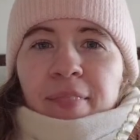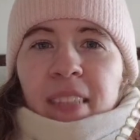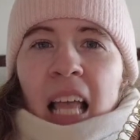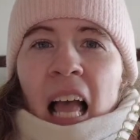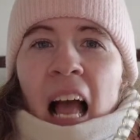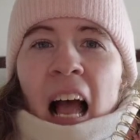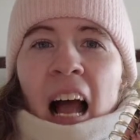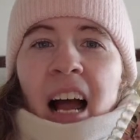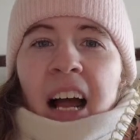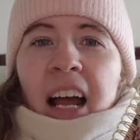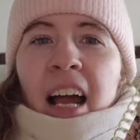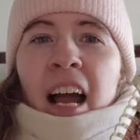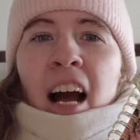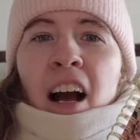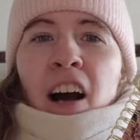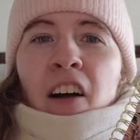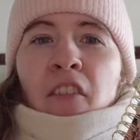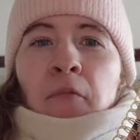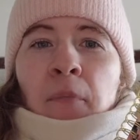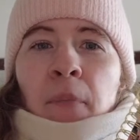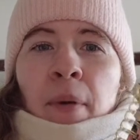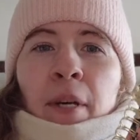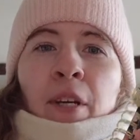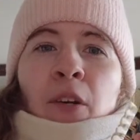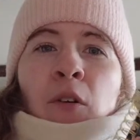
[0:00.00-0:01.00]
I
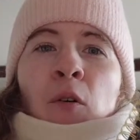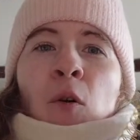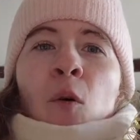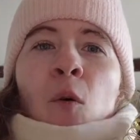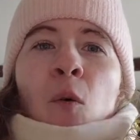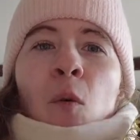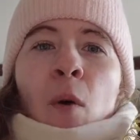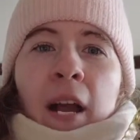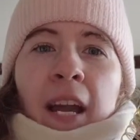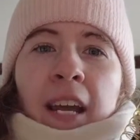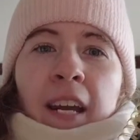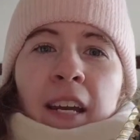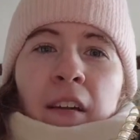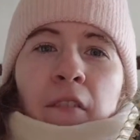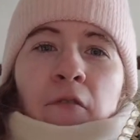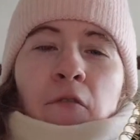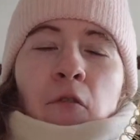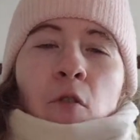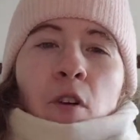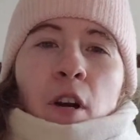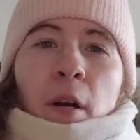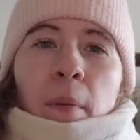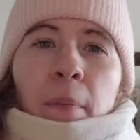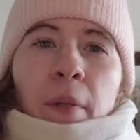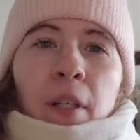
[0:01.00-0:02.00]
have been waiting
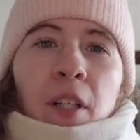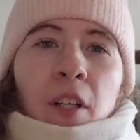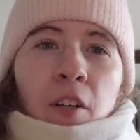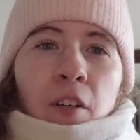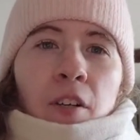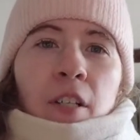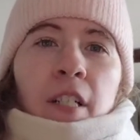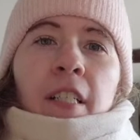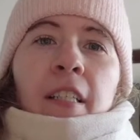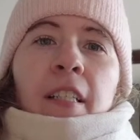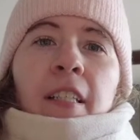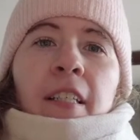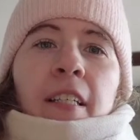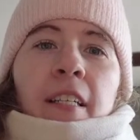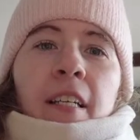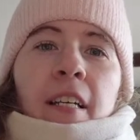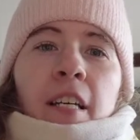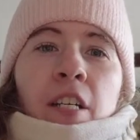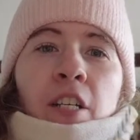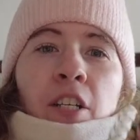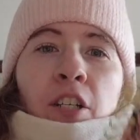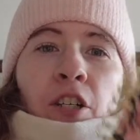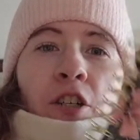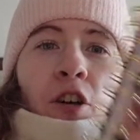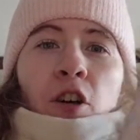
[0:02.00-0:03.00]
for. I'm currently
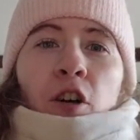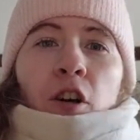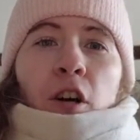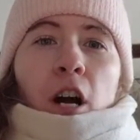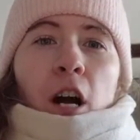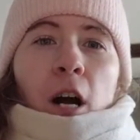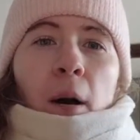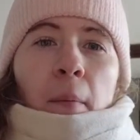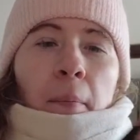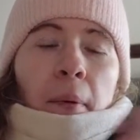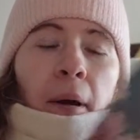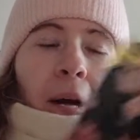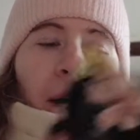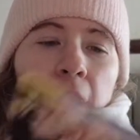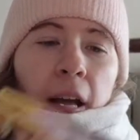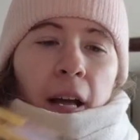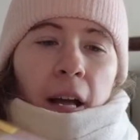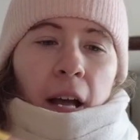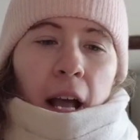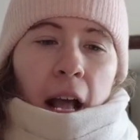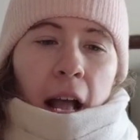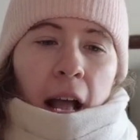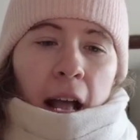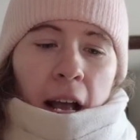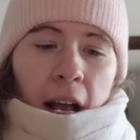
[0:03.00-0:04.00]
in Europe
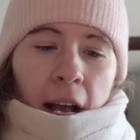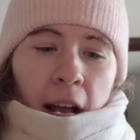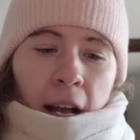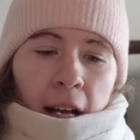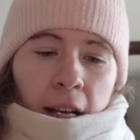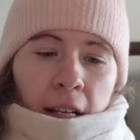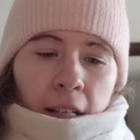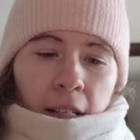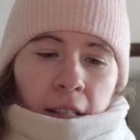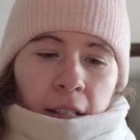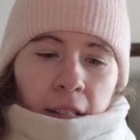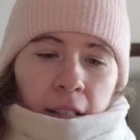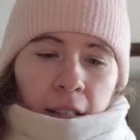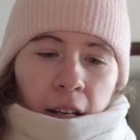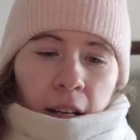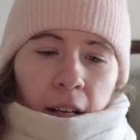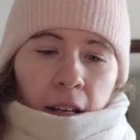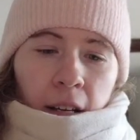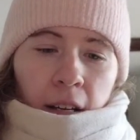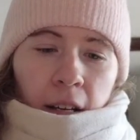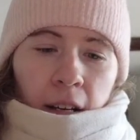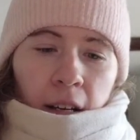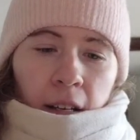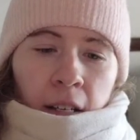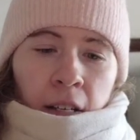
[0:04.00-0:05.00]
and
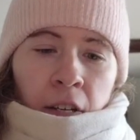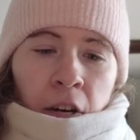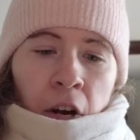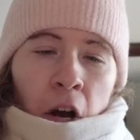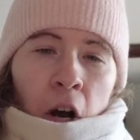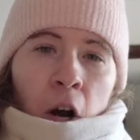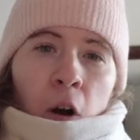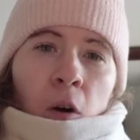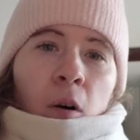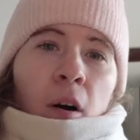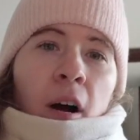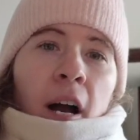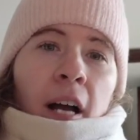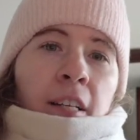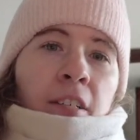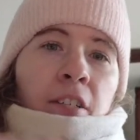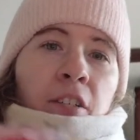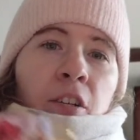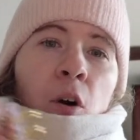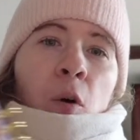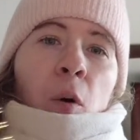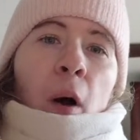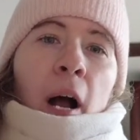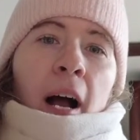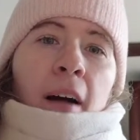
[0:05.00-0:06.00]
I
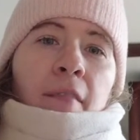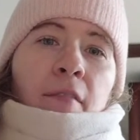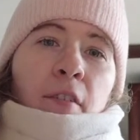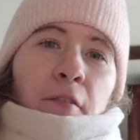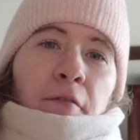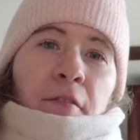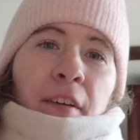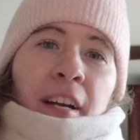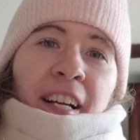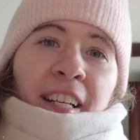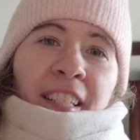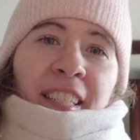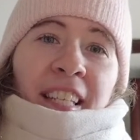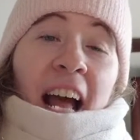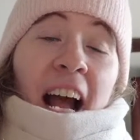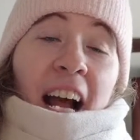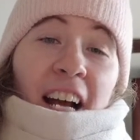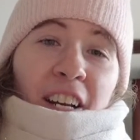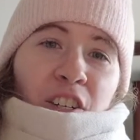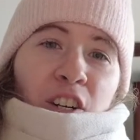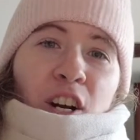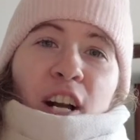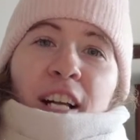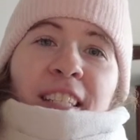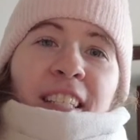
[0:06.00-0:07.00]
don't have a fixed
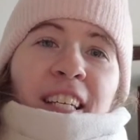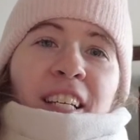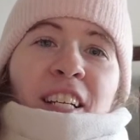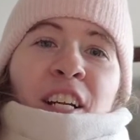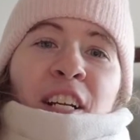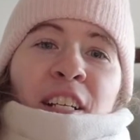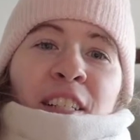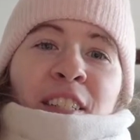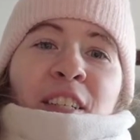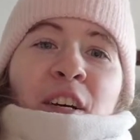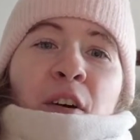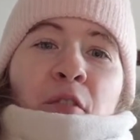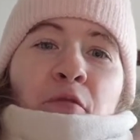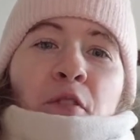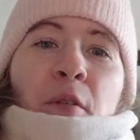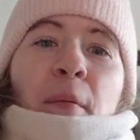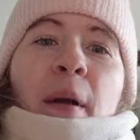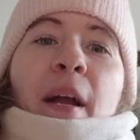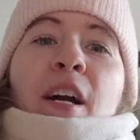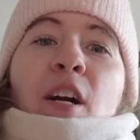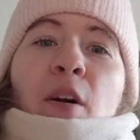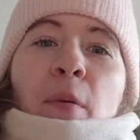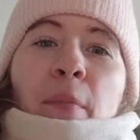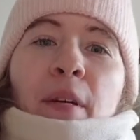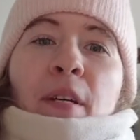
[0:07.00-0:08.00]
address. I just go from
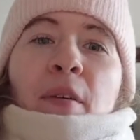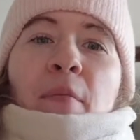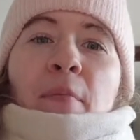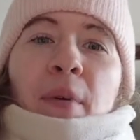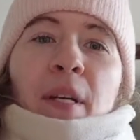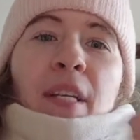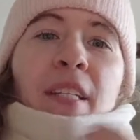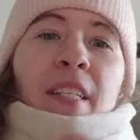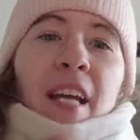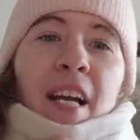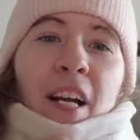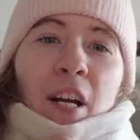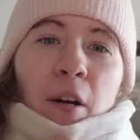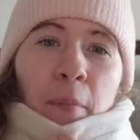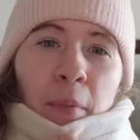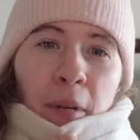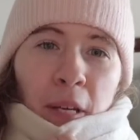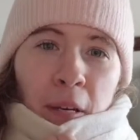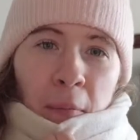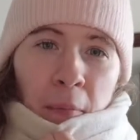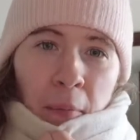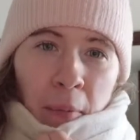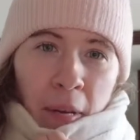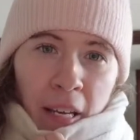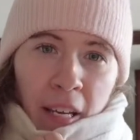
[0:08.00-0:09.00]
Airbnb to
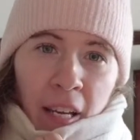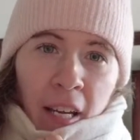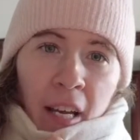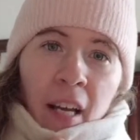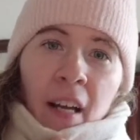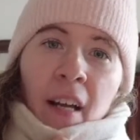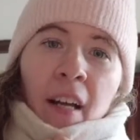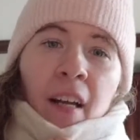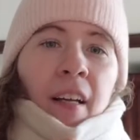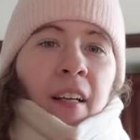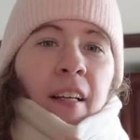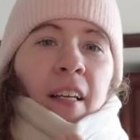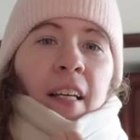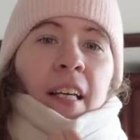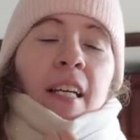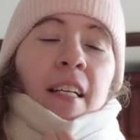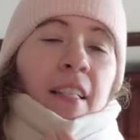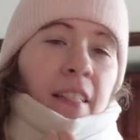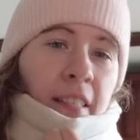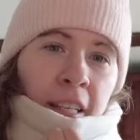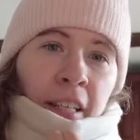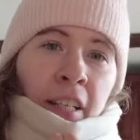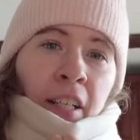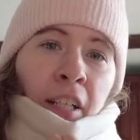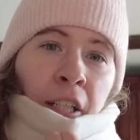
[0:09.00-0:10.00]
Airbnb
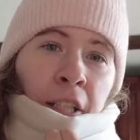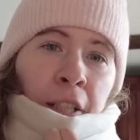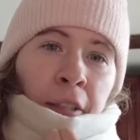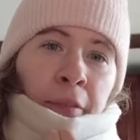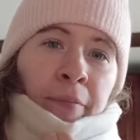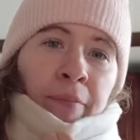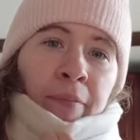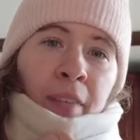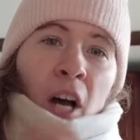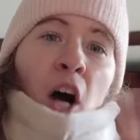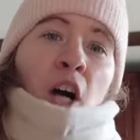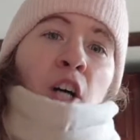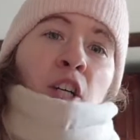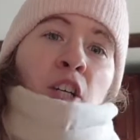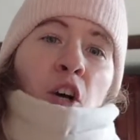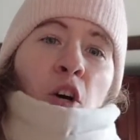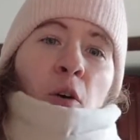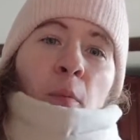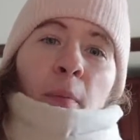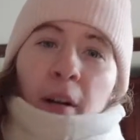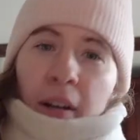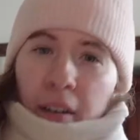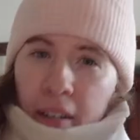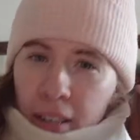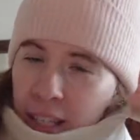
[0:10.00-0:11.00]
until
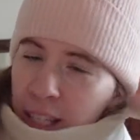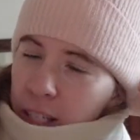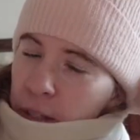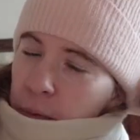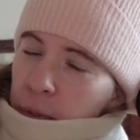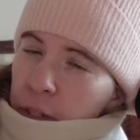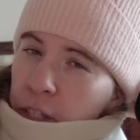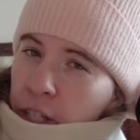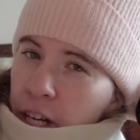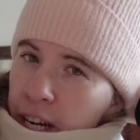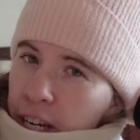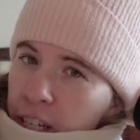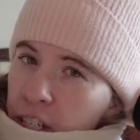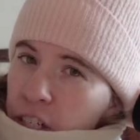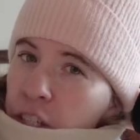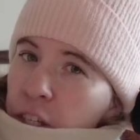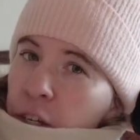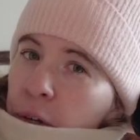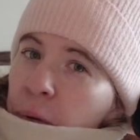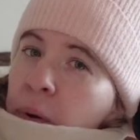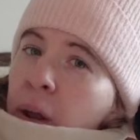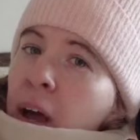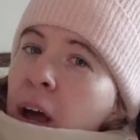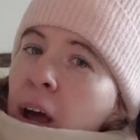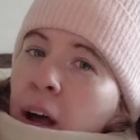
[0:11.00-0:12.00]
October. Things will change
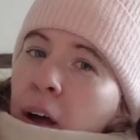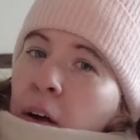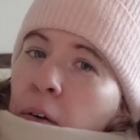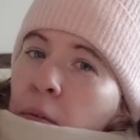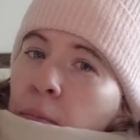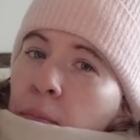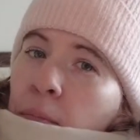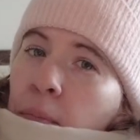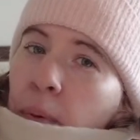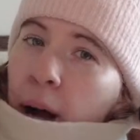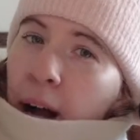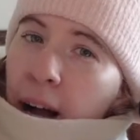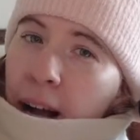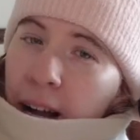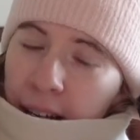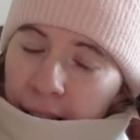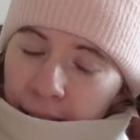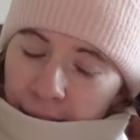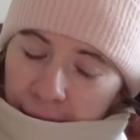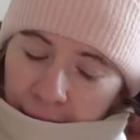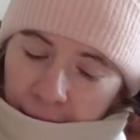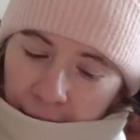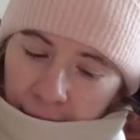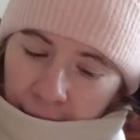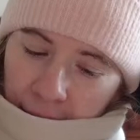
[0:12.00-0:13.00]
soon.
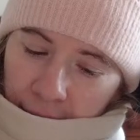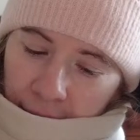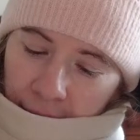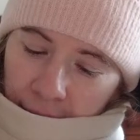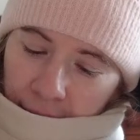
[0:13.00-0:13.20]
But